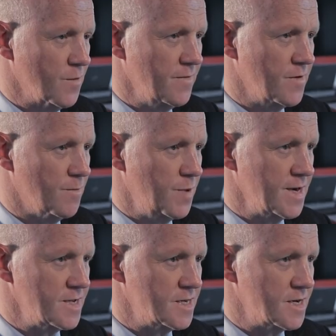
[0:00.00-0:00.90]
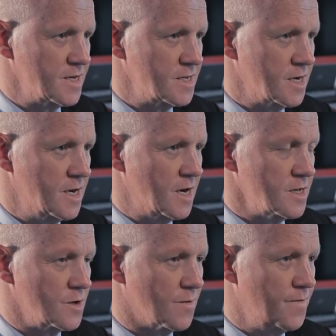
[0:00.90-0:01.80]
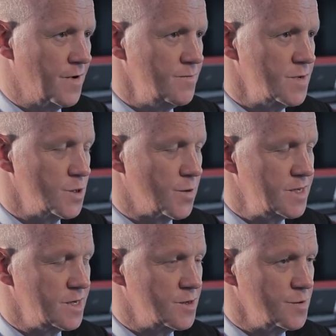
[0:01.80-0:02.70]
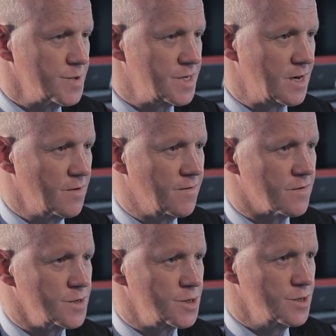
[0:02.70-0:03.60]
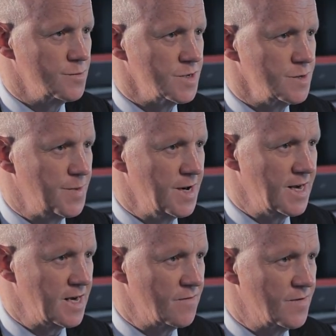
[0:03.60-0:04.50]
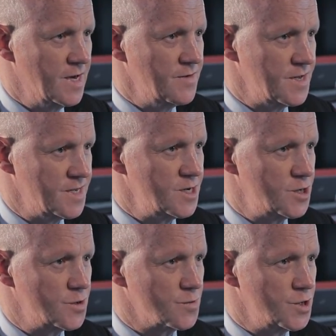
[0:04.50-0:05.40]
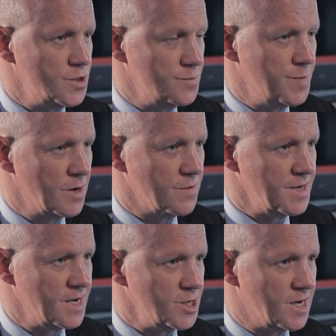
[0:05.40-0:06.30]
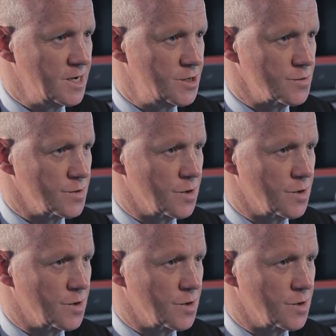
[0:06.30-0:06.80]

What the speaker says: we've completed has confirmed that 22% of consumers believe that digital should be on the educational